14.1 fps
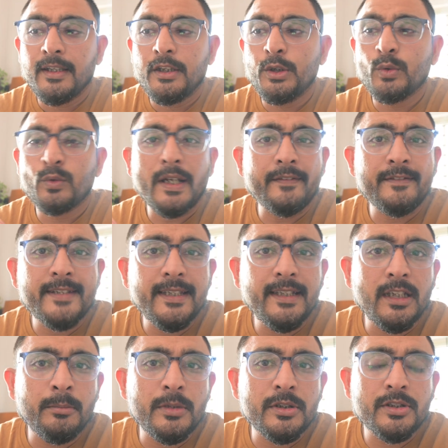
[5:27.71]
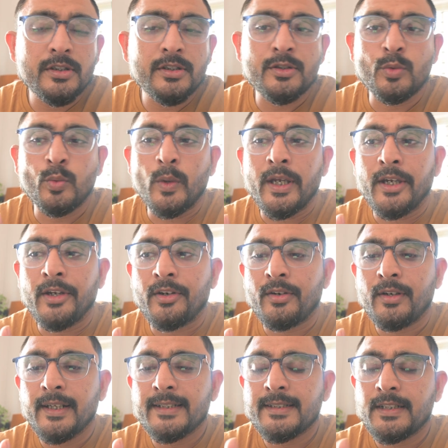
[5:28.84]
You would have seen images where,
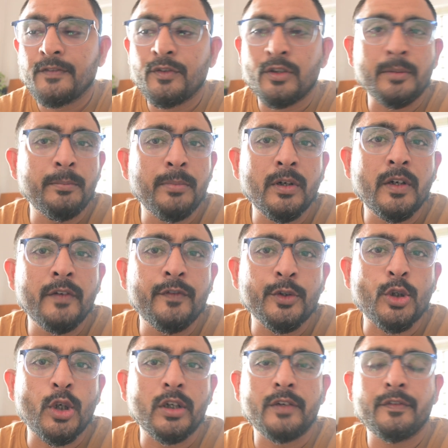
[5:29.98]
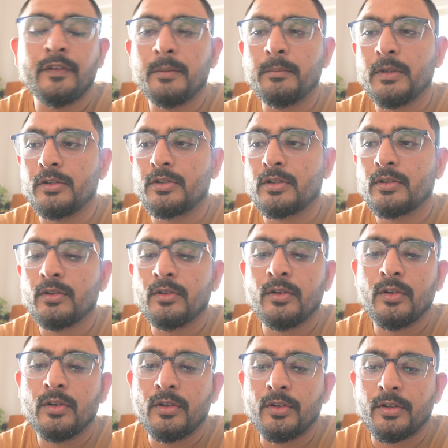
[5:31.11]
let's say for a bird photography image
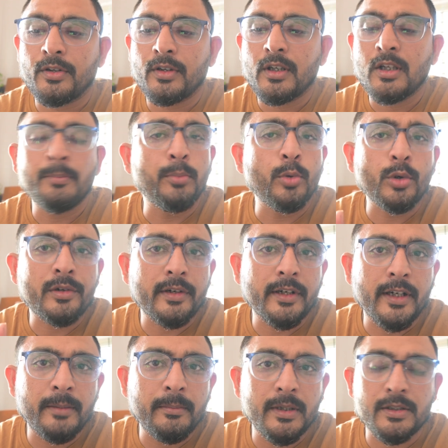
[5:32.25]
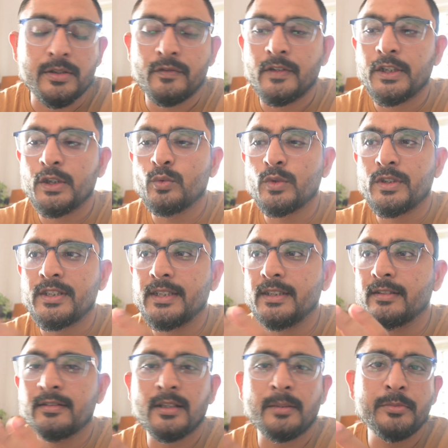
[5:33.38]
or a portrait image, where you would see
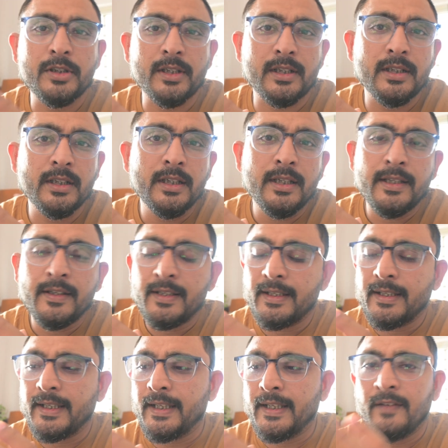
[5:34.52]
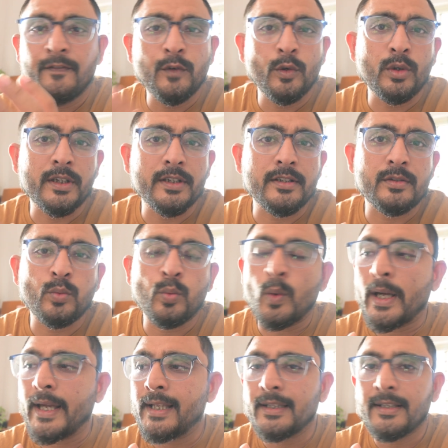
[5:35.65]
the subject in focus
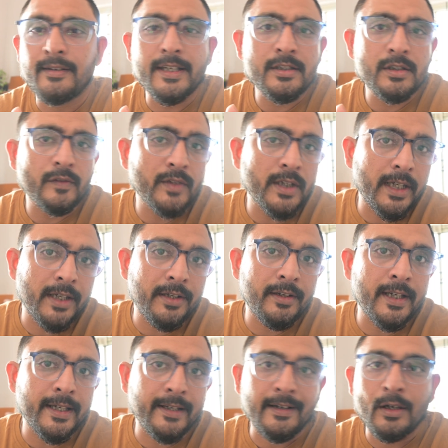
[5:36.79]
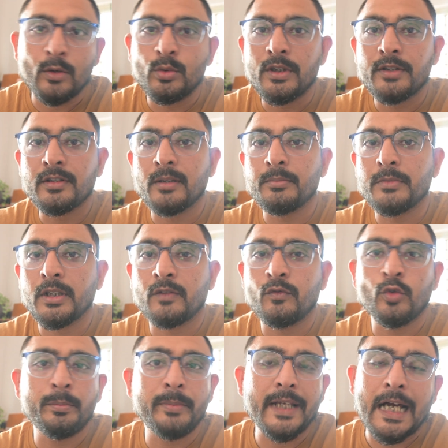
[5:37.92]
while the rest of the area around the subject
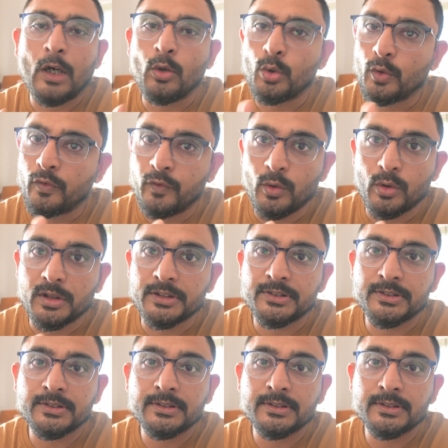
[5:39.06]
would be out of focus.